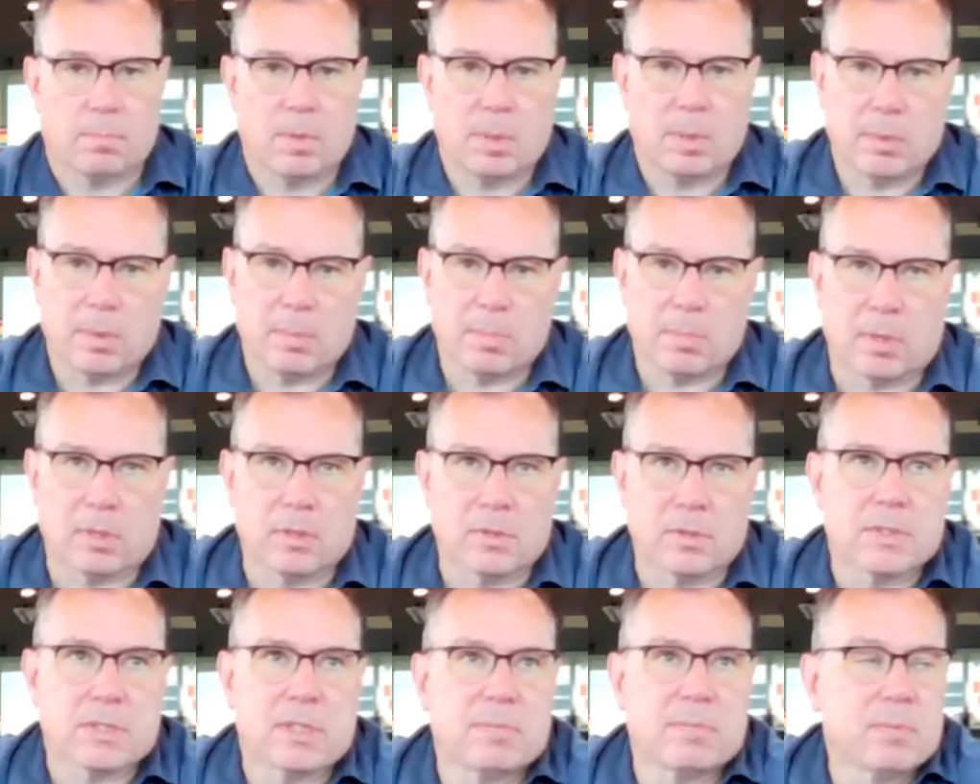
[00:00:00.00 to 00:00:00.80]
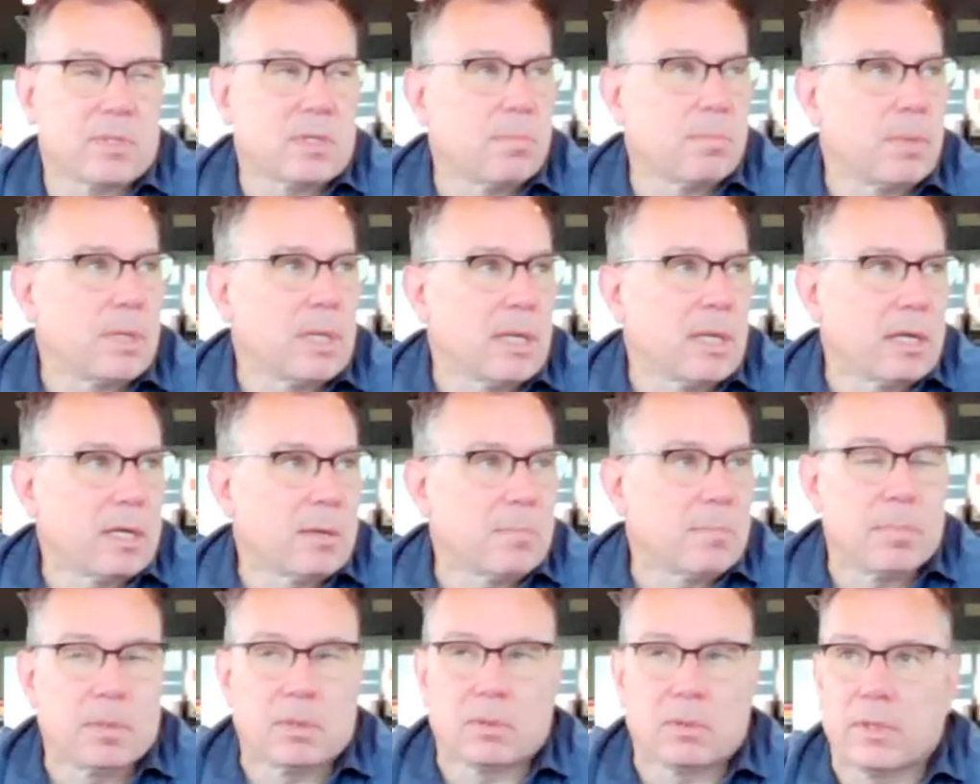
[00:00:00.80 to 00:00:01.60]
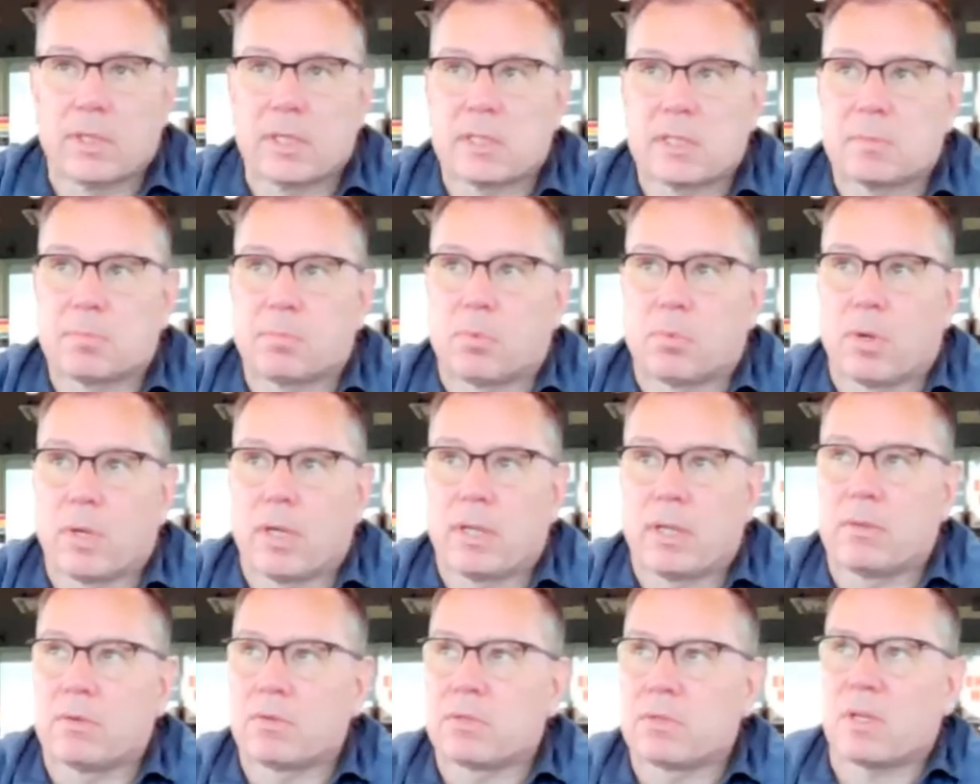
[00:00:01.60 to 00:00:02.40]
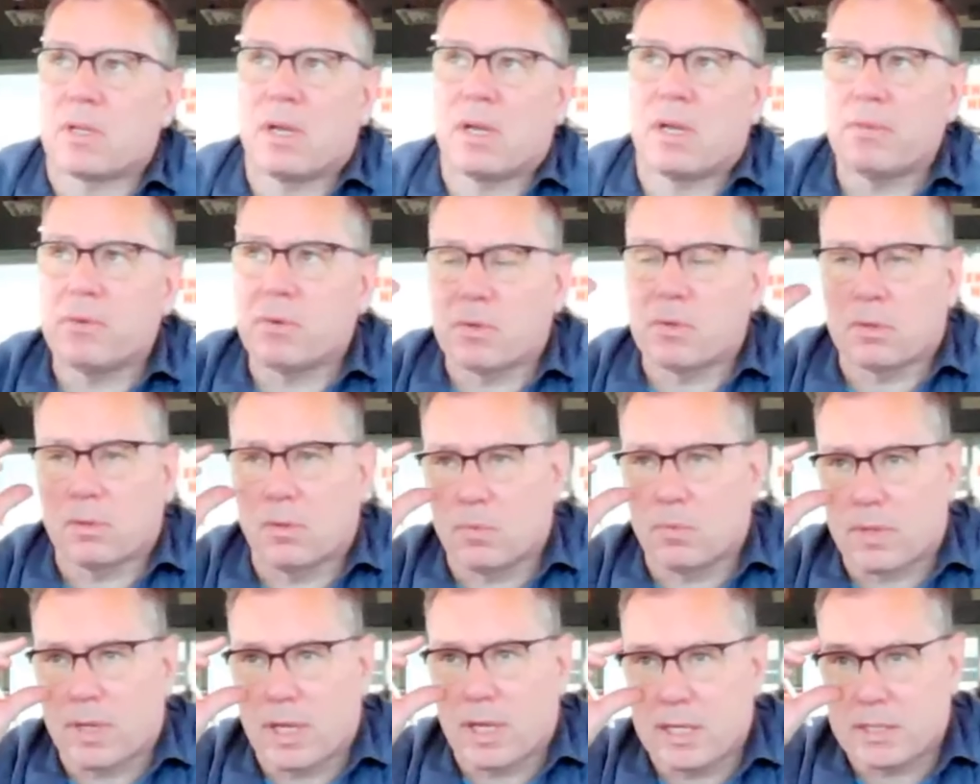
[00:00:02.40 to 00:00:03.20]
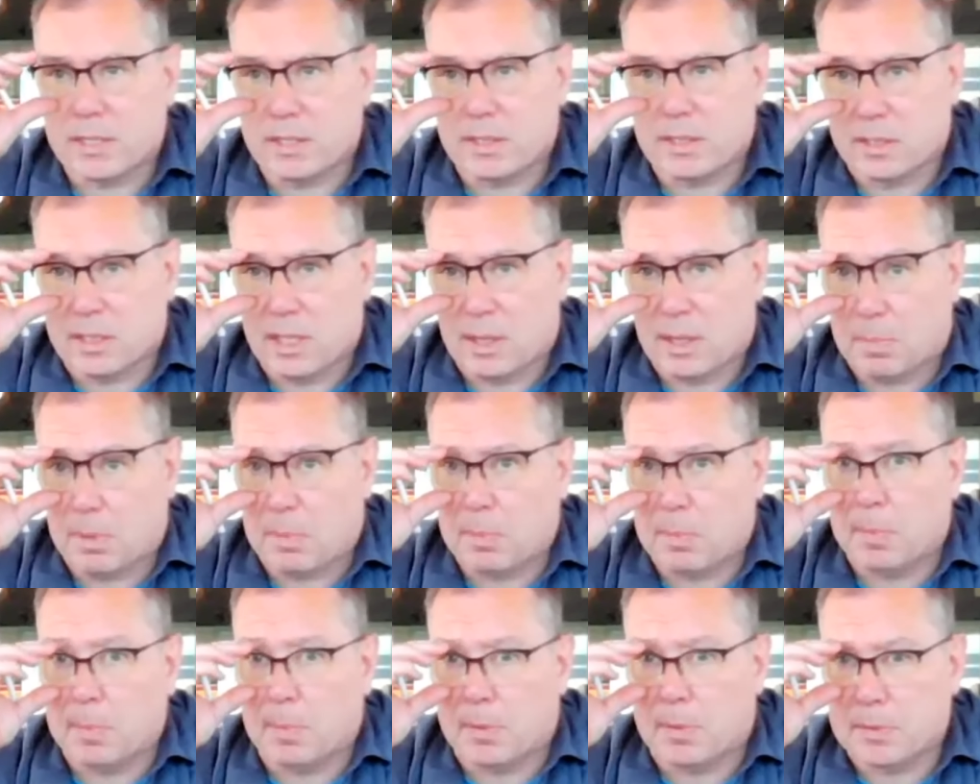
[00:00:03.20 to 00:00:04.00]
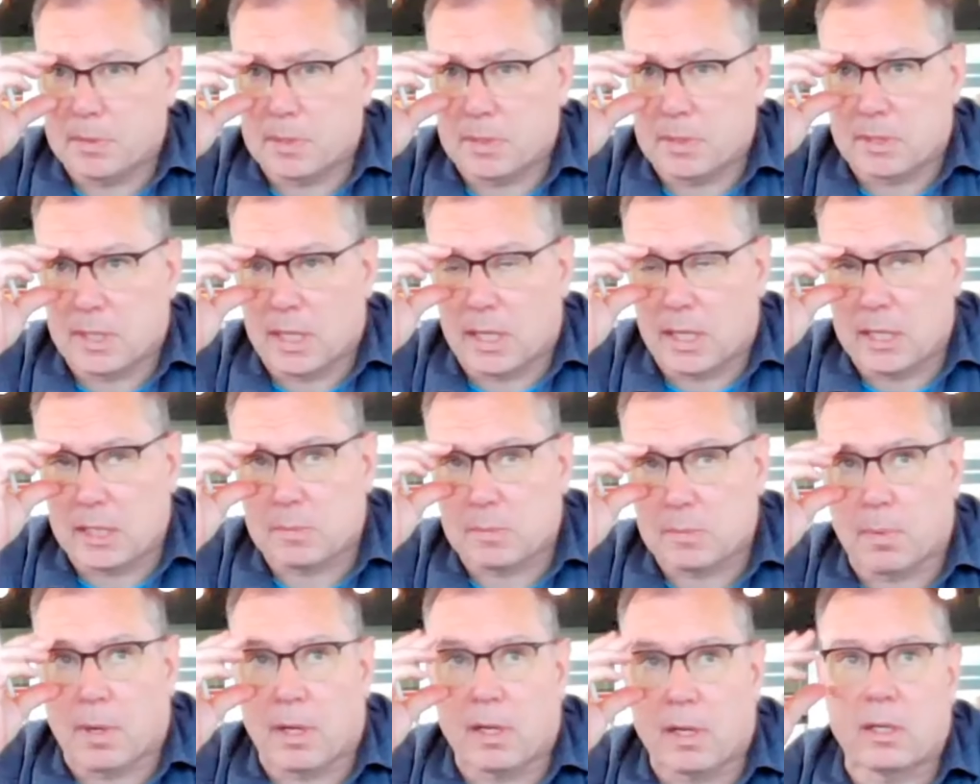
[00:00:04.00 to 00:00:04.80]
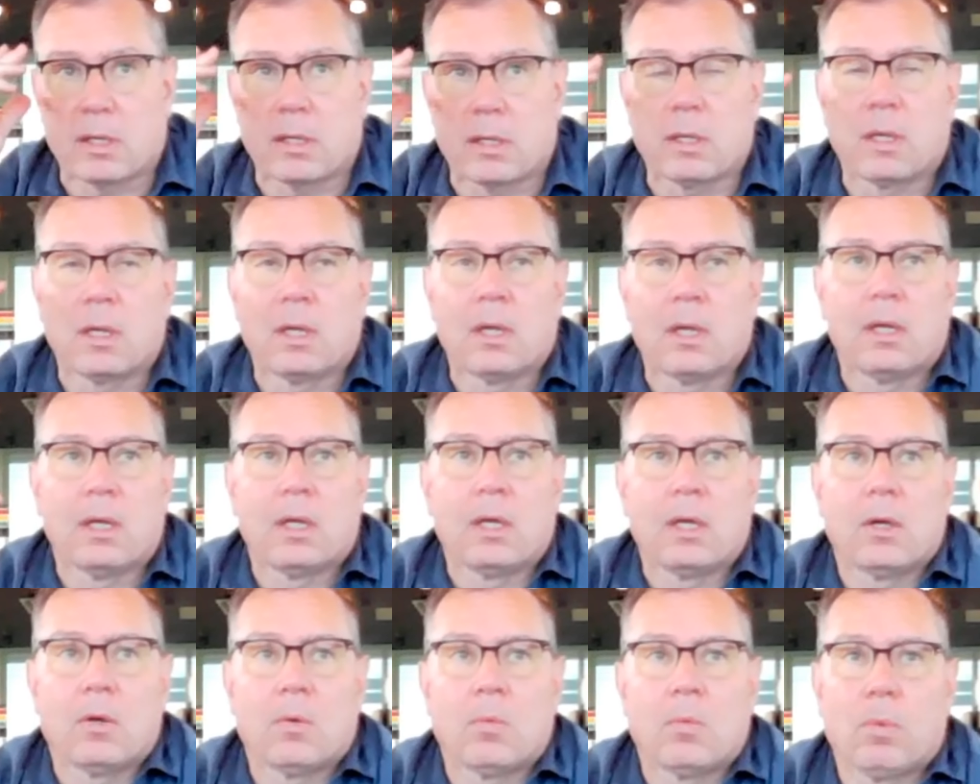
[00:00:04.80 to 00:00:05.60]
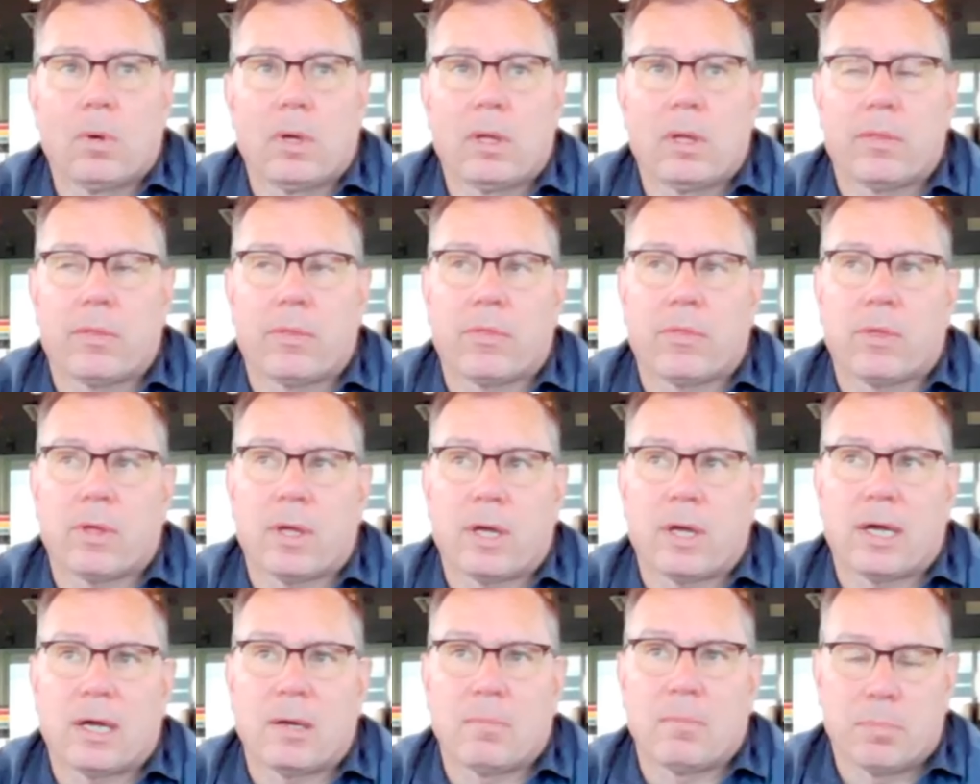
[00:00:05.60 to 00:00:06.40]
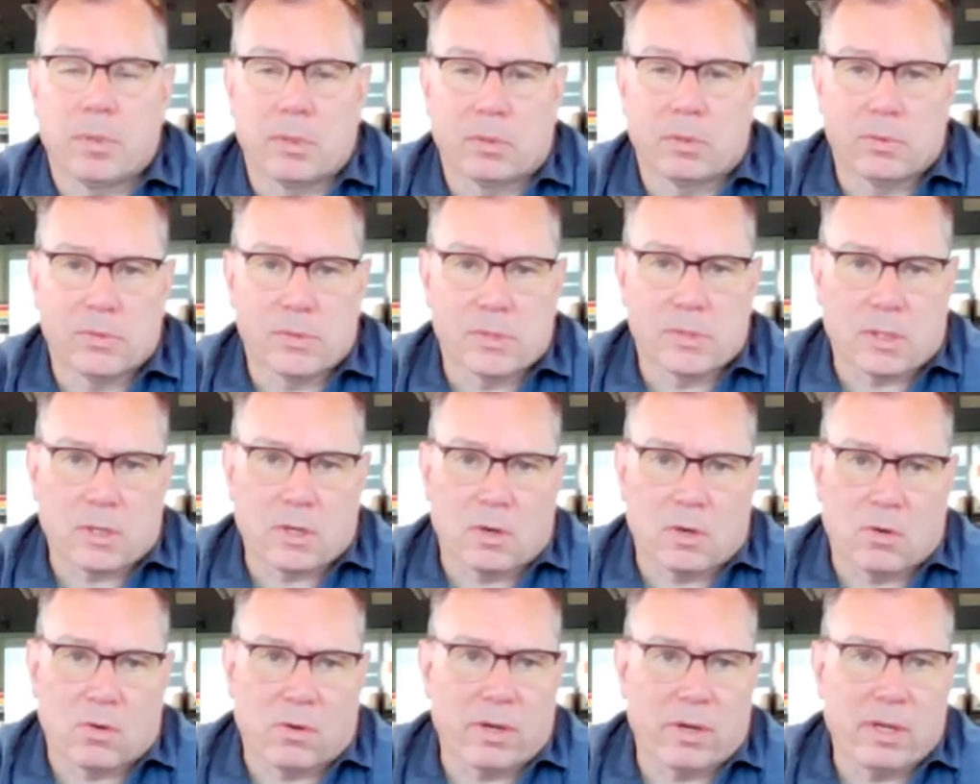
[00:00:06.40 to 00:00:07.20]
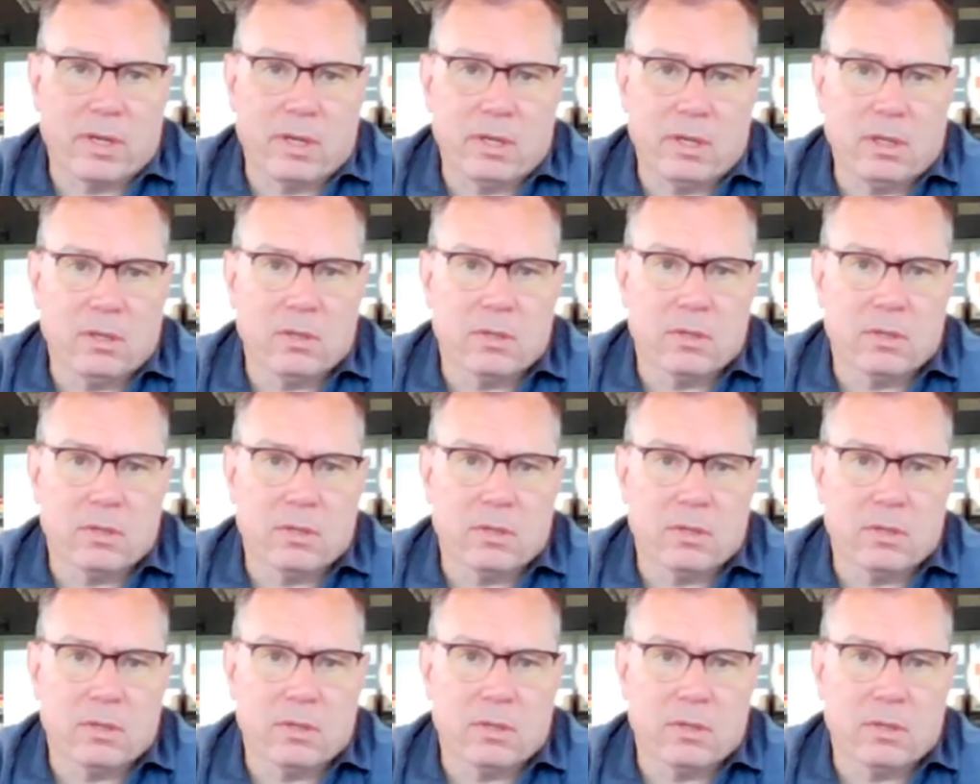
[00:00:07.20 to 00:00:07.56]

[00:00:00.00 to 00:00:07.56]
BP Pulse seems to be on a building spree, and there's other locations that BP Pulse is getting spotted with builds occurring.